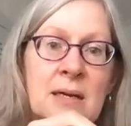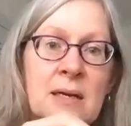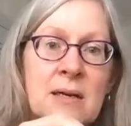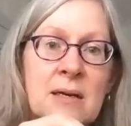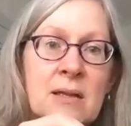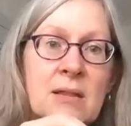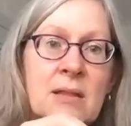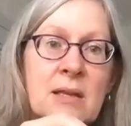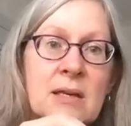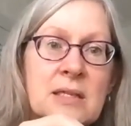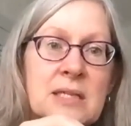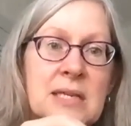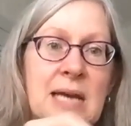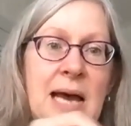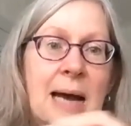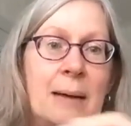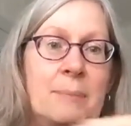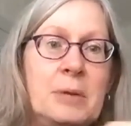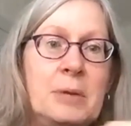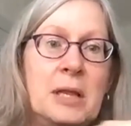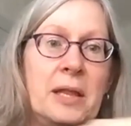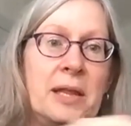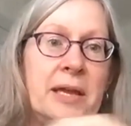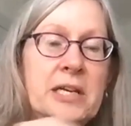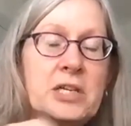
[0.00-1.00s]
the
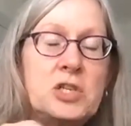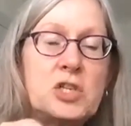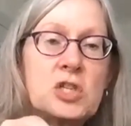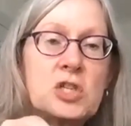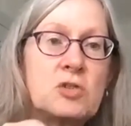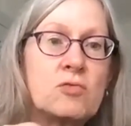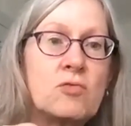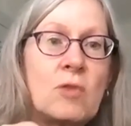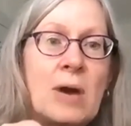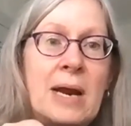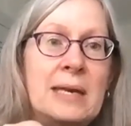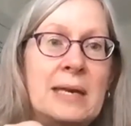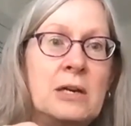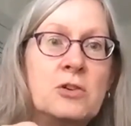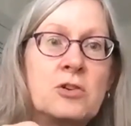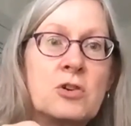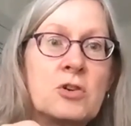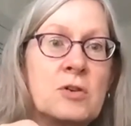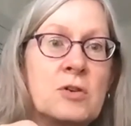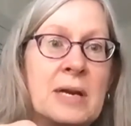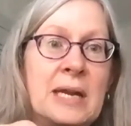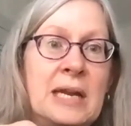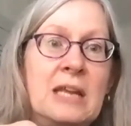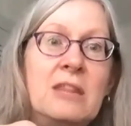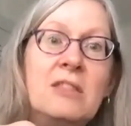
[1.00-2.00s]
tabulation right
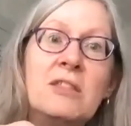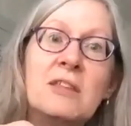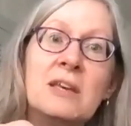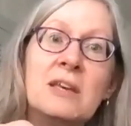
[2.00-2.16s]
underneath.